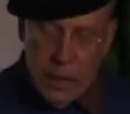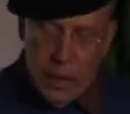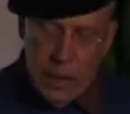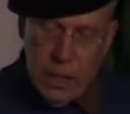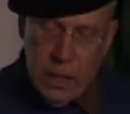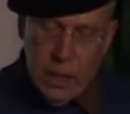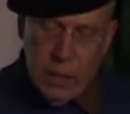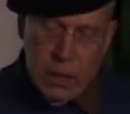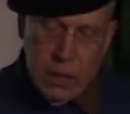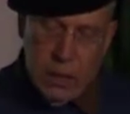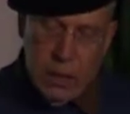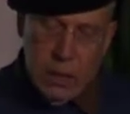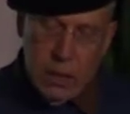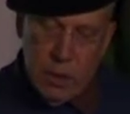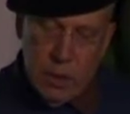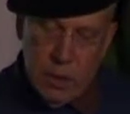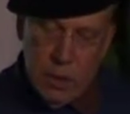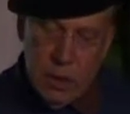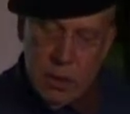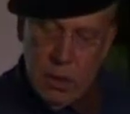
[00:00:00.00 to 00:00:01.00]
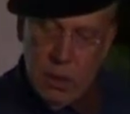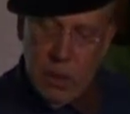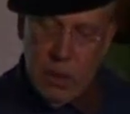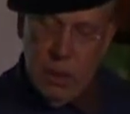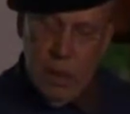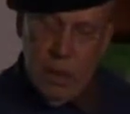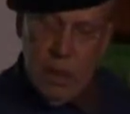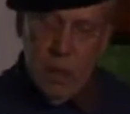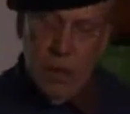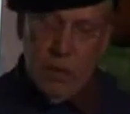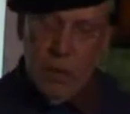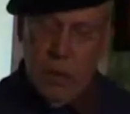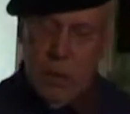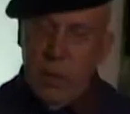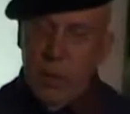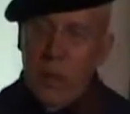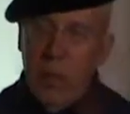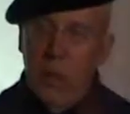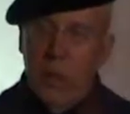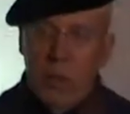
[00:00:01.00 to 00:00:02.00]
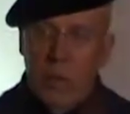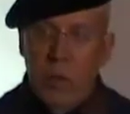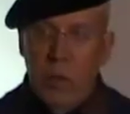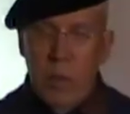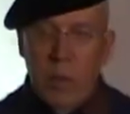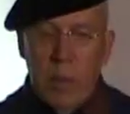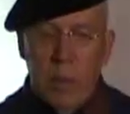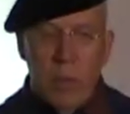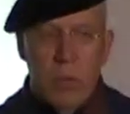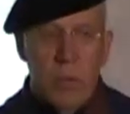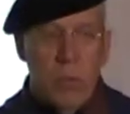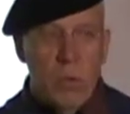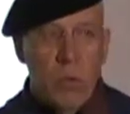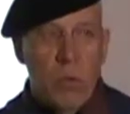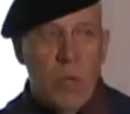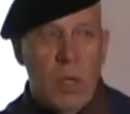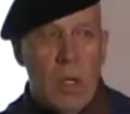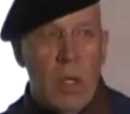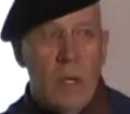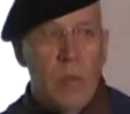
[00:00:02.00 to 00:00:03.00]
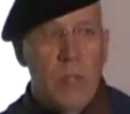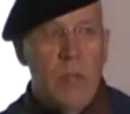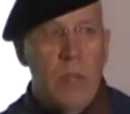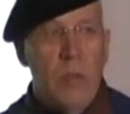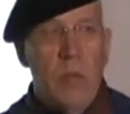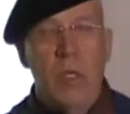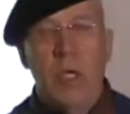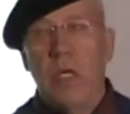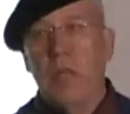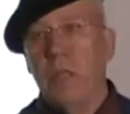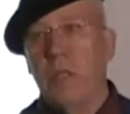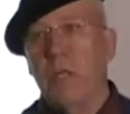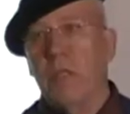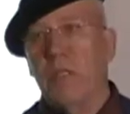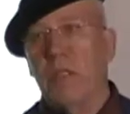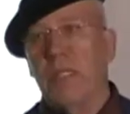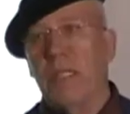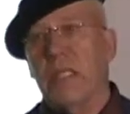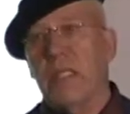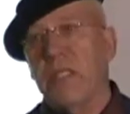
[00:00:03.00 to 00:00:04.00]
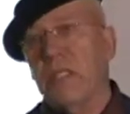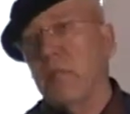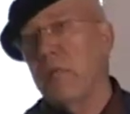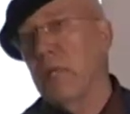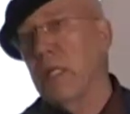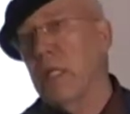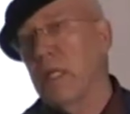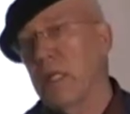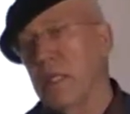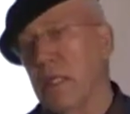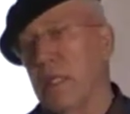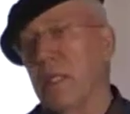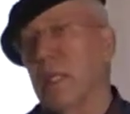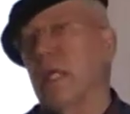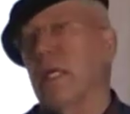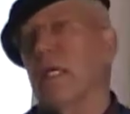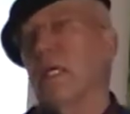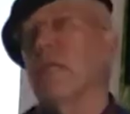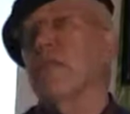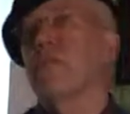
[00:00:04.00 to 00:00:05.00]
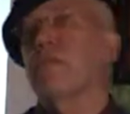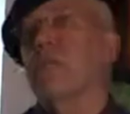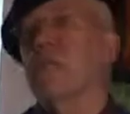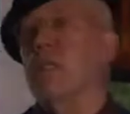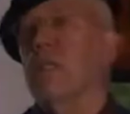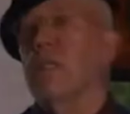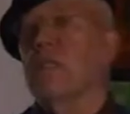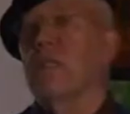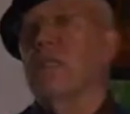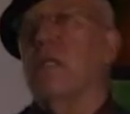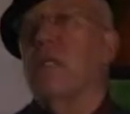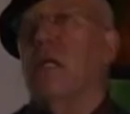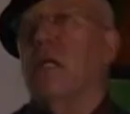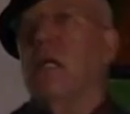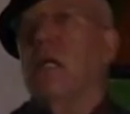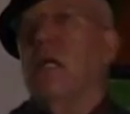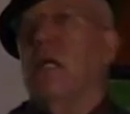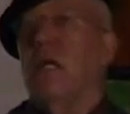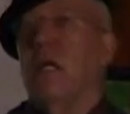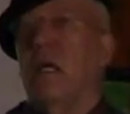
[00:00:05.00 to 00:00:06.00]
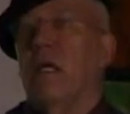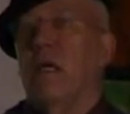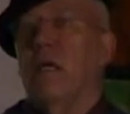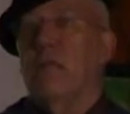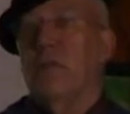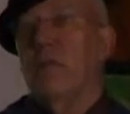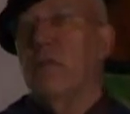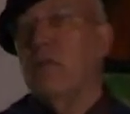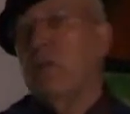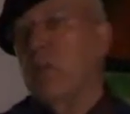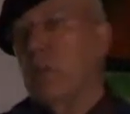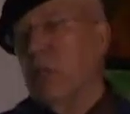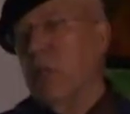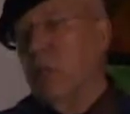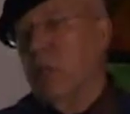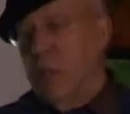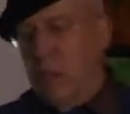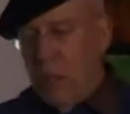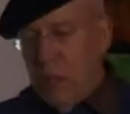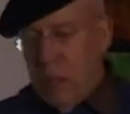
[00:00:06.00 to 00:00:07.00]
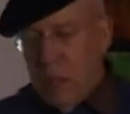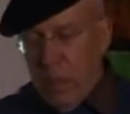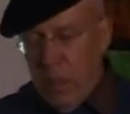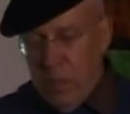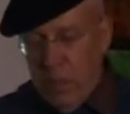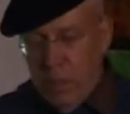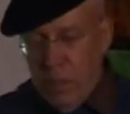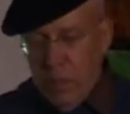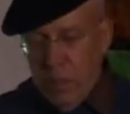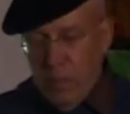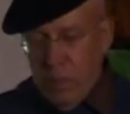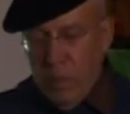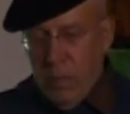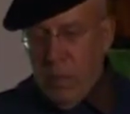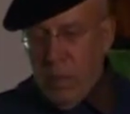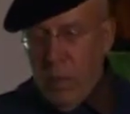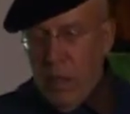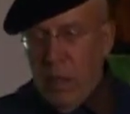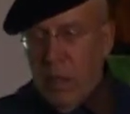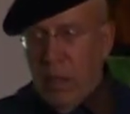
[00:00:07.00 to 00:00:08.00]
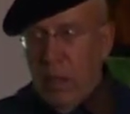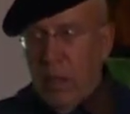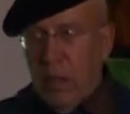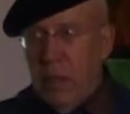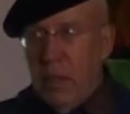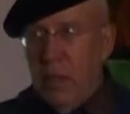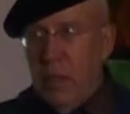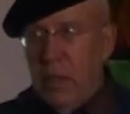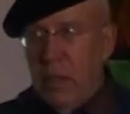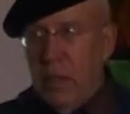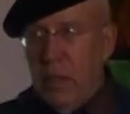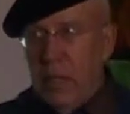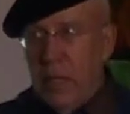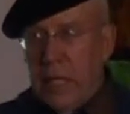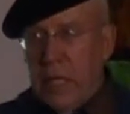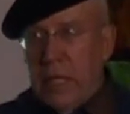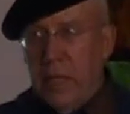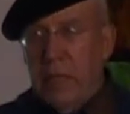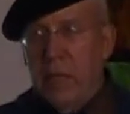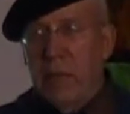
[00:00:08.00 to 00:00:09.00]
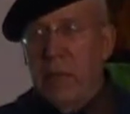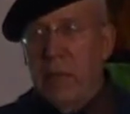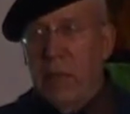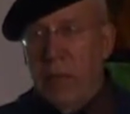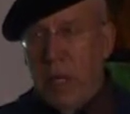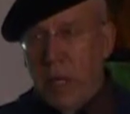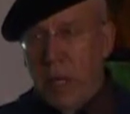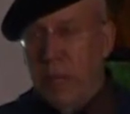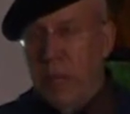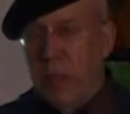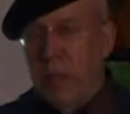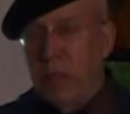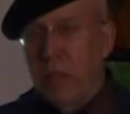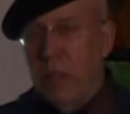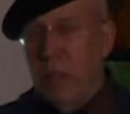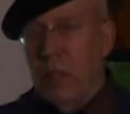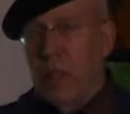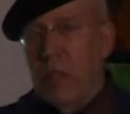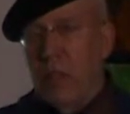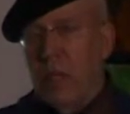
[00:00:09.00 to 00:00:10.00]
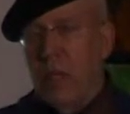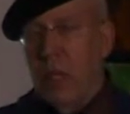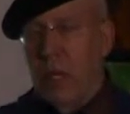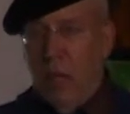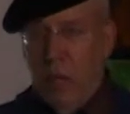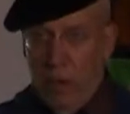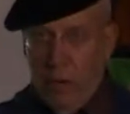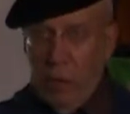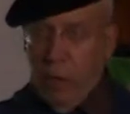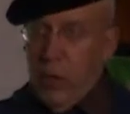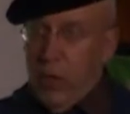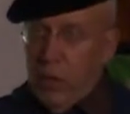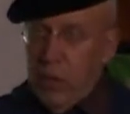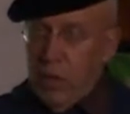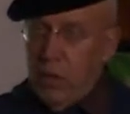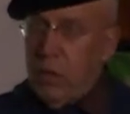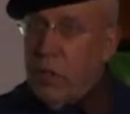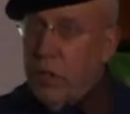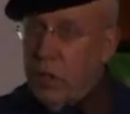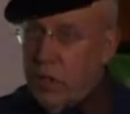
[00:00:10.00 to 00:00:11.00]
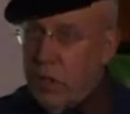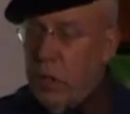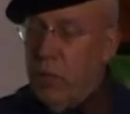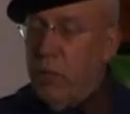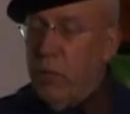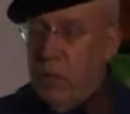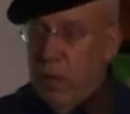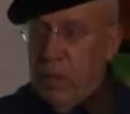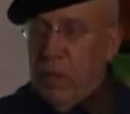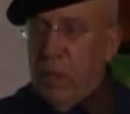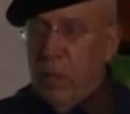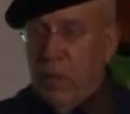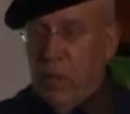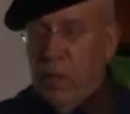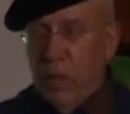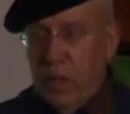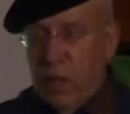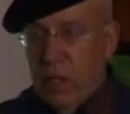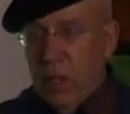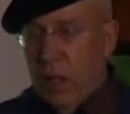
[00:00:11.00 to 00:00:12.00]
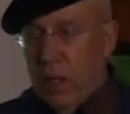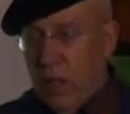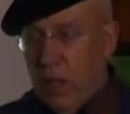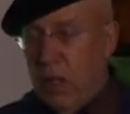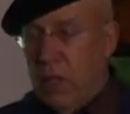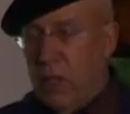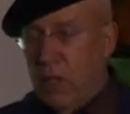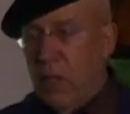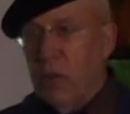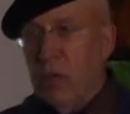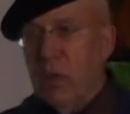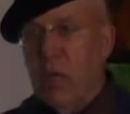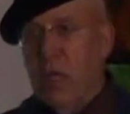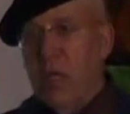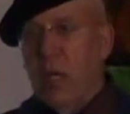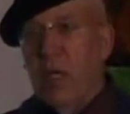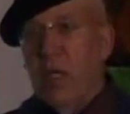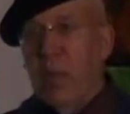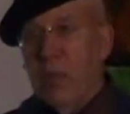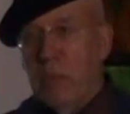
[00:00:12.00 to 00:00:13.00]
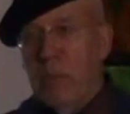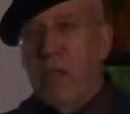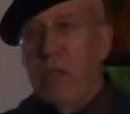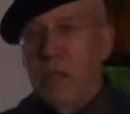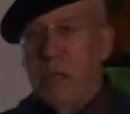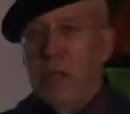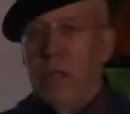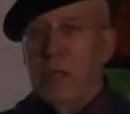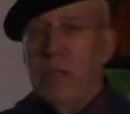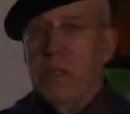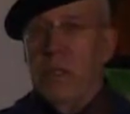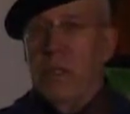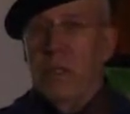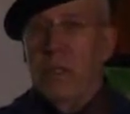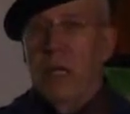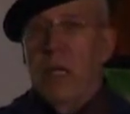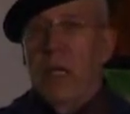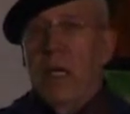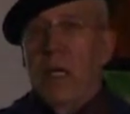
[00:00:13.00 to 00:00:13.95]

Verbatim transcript: and cancer, it, it, it, over the period of the weapons fallout, we're talking about 60 million cancer deaths and 50 million um, dead babies uh, if we increase, if we, if we include miscarriages.